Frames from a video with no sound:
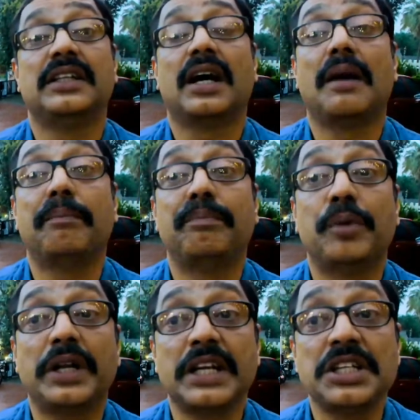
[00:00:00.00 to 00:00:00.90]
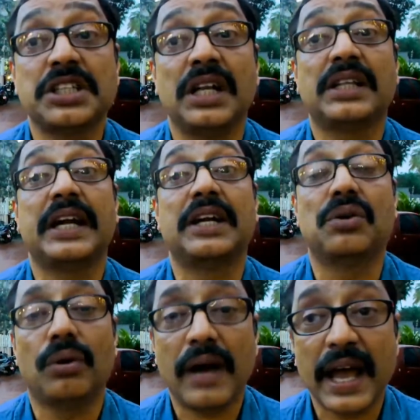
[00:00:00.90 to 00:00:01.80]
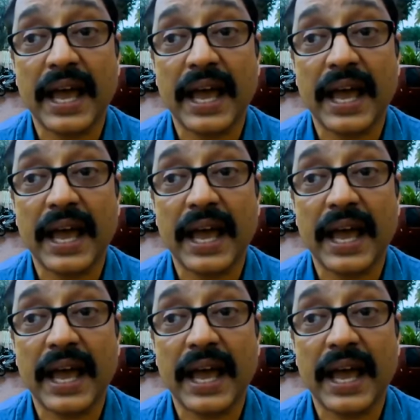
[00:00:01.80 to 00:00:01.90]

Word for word: the potential that Goa